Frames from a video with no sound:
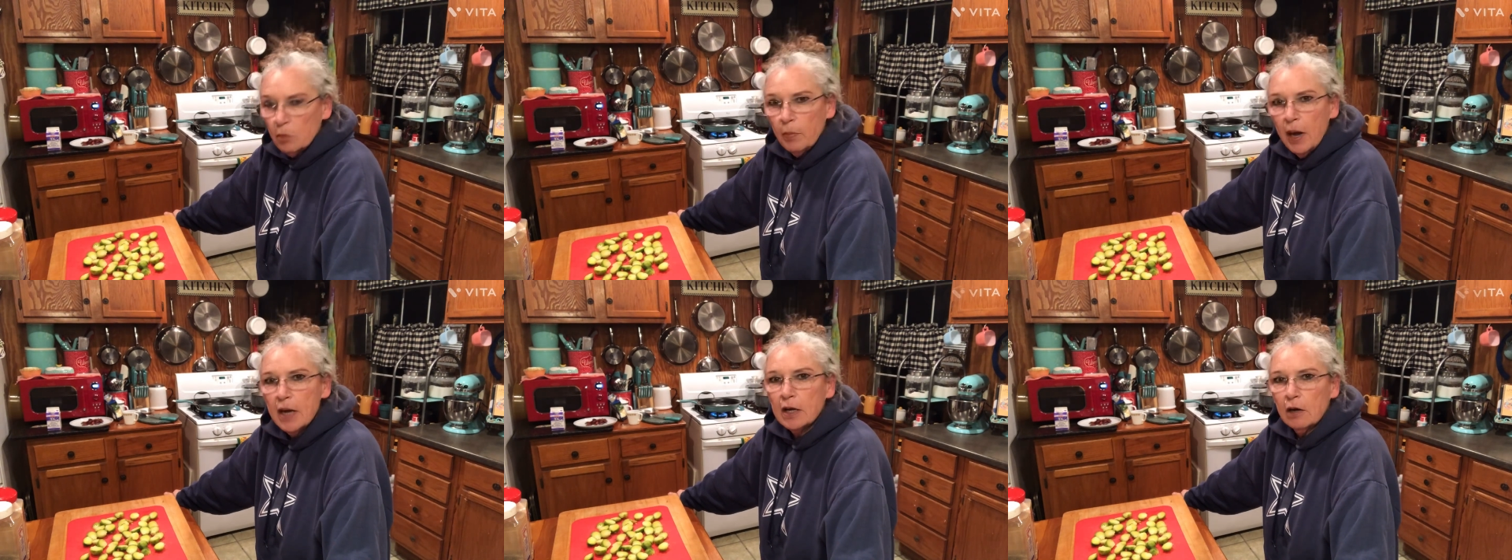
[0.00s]
to
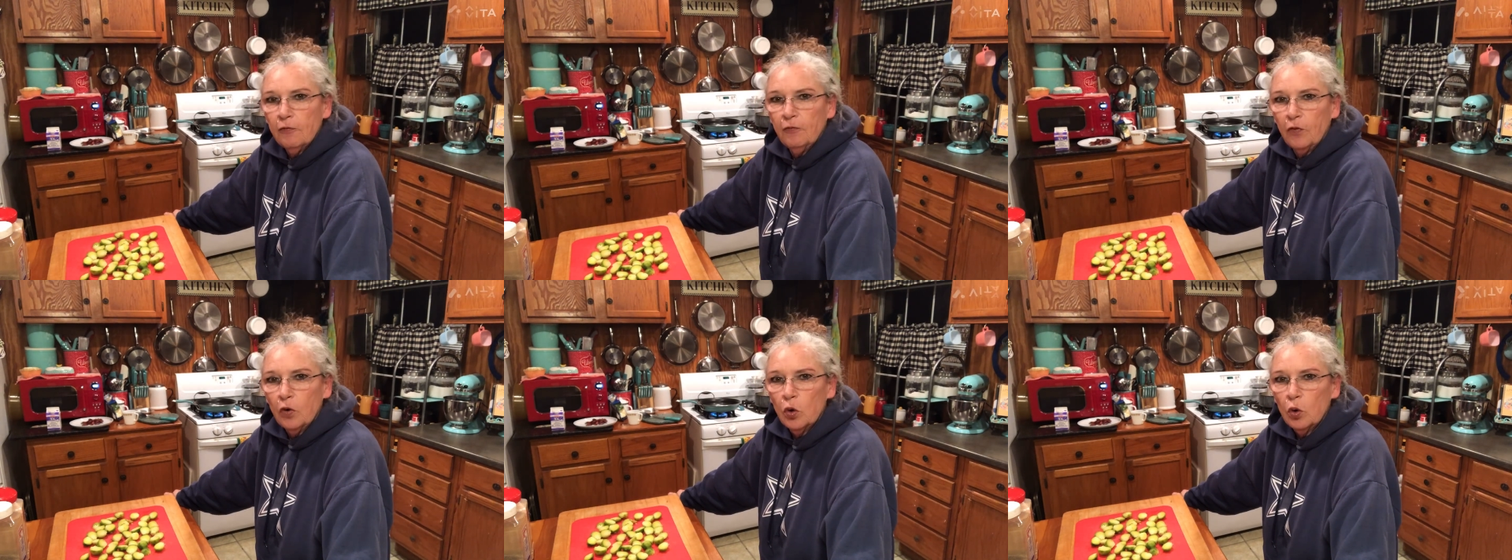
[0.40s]
make a
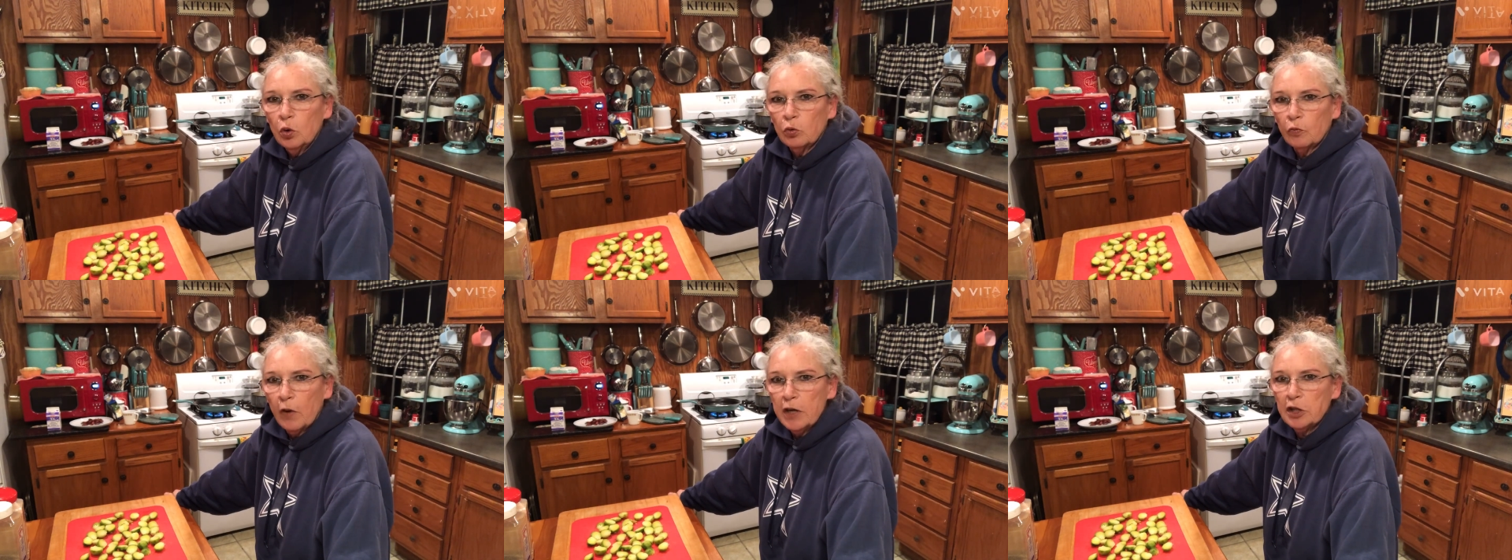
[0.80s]

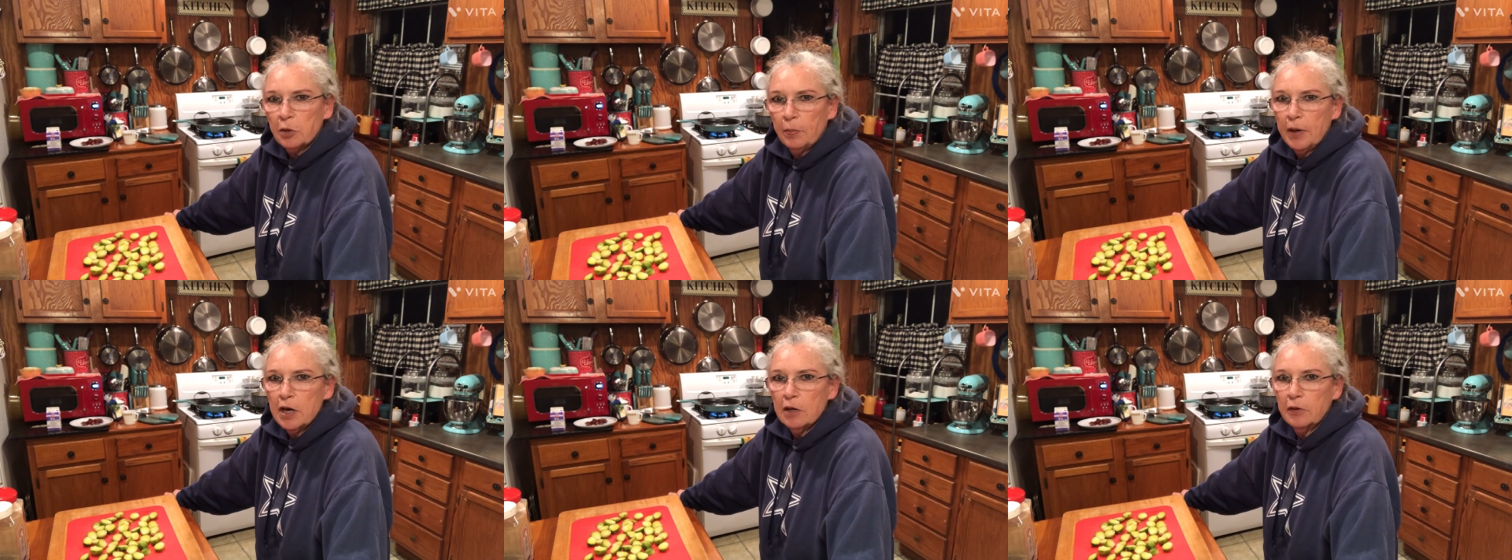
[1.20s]
full
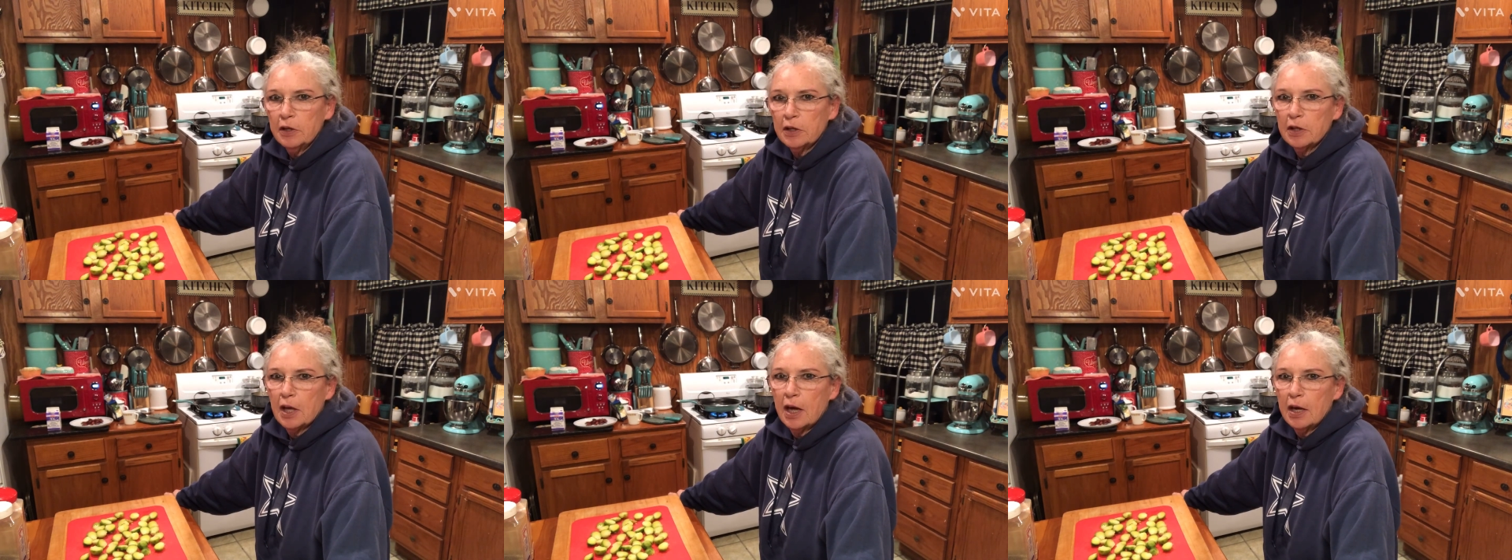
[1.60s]
recipe of
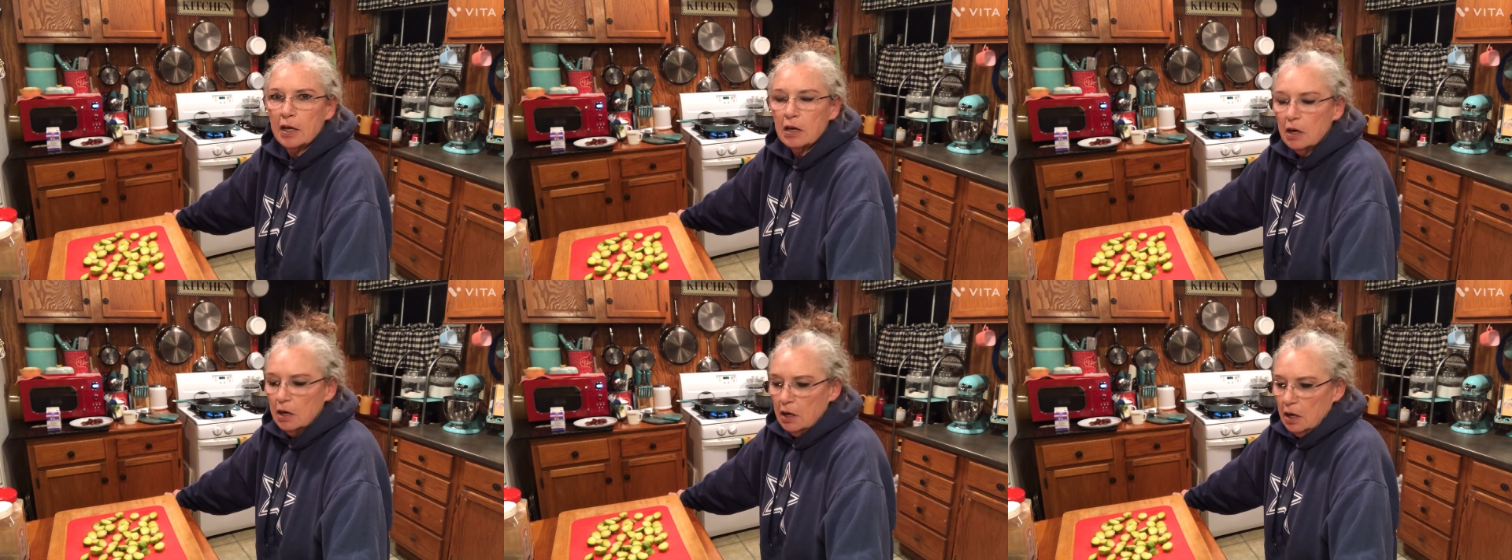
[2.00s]
this thing.
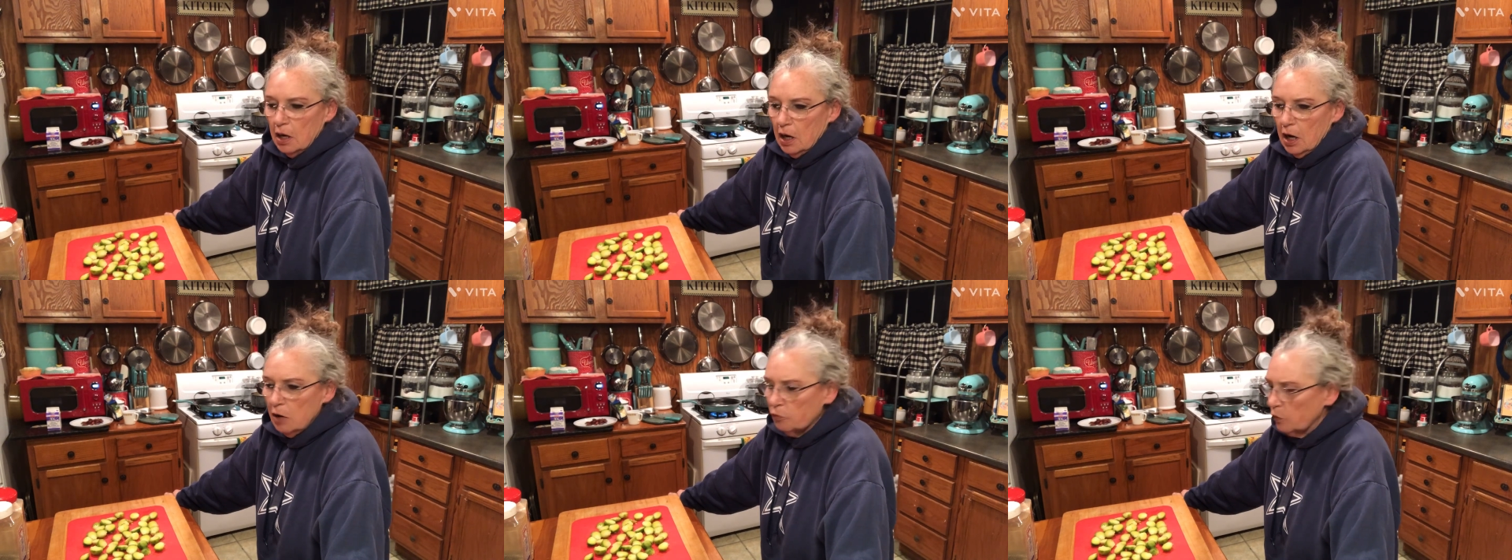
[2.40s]

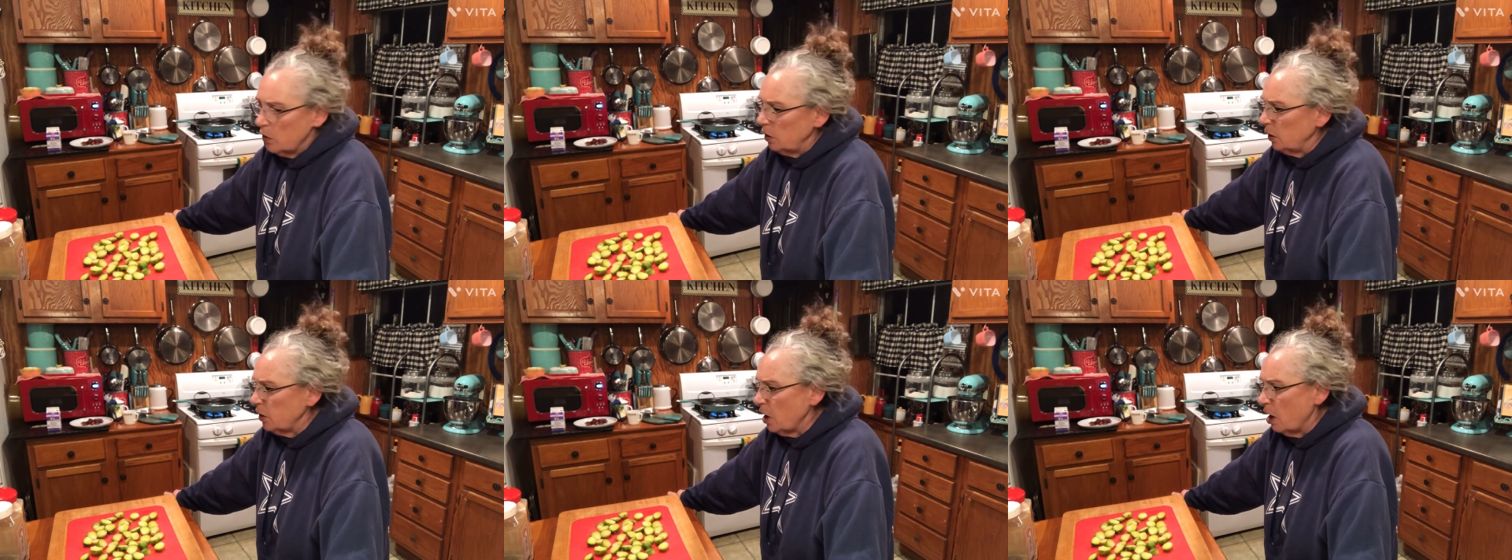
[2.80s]
And
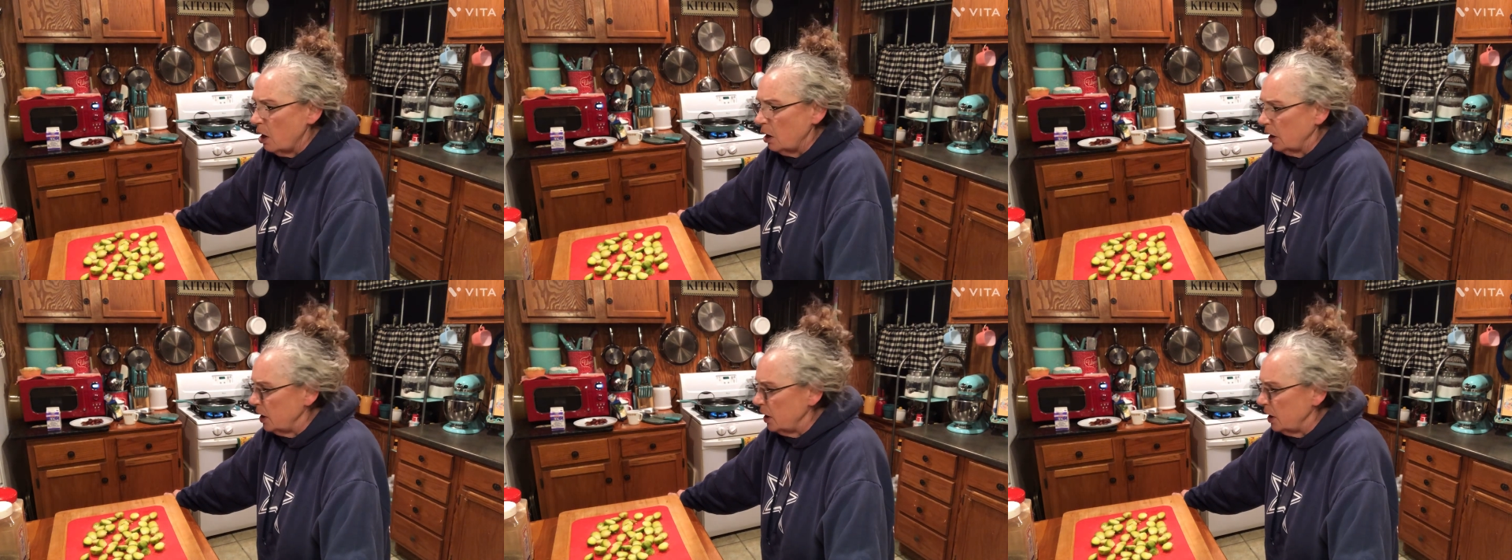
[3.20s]
really, y'all,